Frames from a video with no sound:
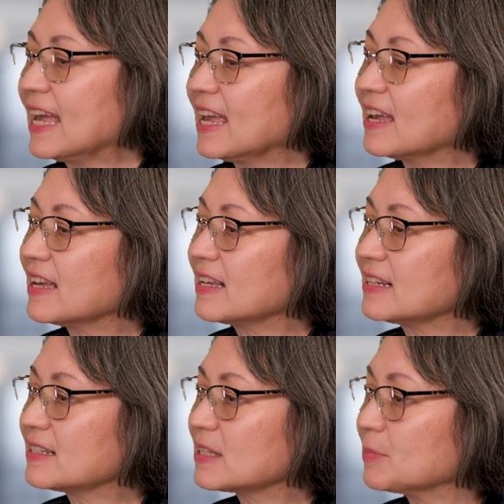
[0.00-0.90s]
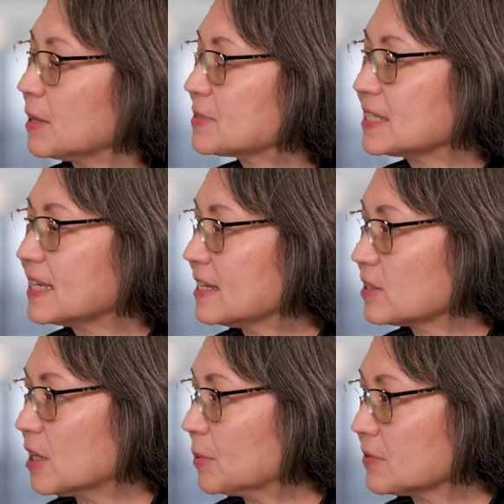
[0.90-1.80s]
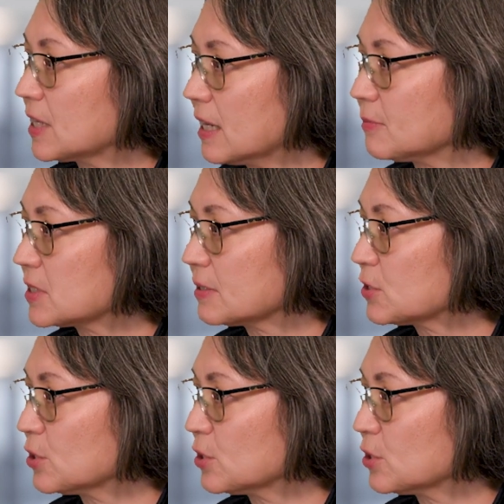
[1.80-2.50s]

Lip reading: And sometimes it takes a couple of times